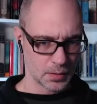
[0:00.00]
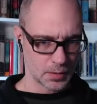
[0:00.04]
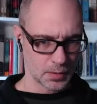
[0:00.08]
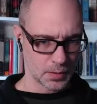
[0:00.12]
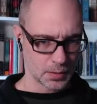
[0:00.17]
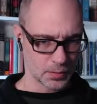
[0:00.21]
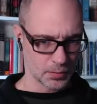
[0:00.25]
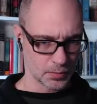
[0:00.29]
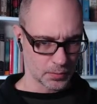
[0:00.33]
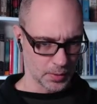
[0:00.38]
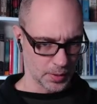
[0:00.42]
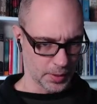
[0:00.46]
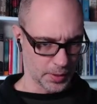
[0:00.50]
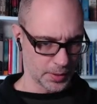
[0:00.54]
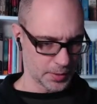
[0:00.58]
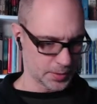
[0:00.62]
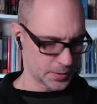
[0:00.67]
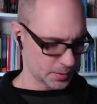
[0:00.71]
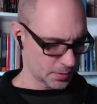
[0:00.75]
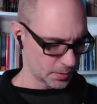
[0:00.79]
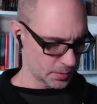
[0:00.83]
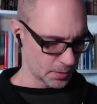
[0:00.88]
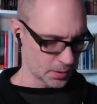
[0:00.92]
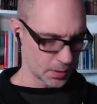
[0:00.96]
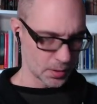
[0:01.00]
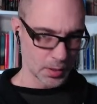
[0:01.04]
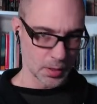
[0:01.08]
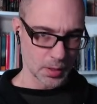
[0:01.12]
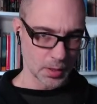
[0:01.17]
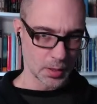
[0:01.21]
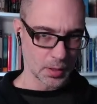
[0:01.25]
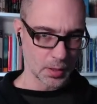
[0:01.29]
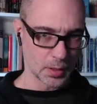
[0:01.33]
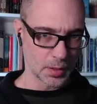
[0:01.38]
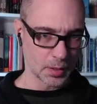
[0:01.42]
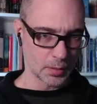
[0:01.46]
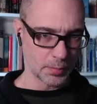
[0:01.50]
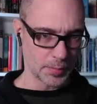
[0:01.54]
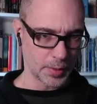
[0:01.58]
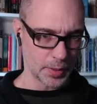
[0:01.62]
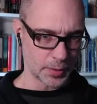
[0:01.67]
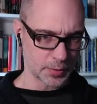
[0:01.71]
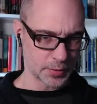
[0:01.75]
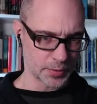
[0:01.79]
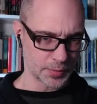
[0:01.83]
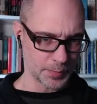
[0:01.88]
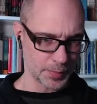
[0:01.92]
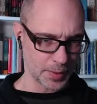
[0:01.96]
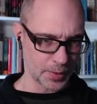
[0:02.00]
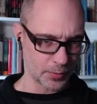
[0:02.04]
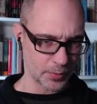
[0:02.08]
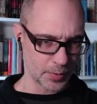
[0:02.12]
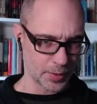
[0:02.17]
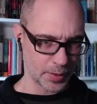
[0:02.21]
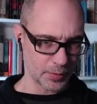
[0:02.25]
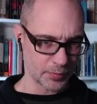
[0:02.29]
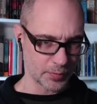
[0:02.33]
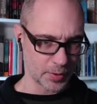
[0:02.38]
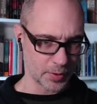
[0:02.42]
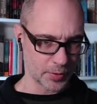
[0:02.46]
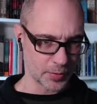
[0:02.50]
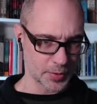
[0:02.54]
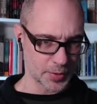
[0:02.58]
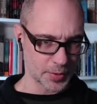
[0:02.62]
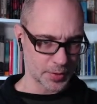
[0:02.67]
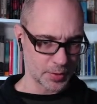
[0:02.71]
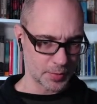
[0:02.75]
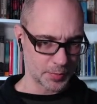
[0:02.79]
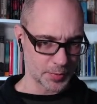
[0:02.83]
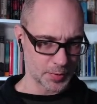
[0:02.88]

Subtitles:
All right. Now, does Malin have another sleep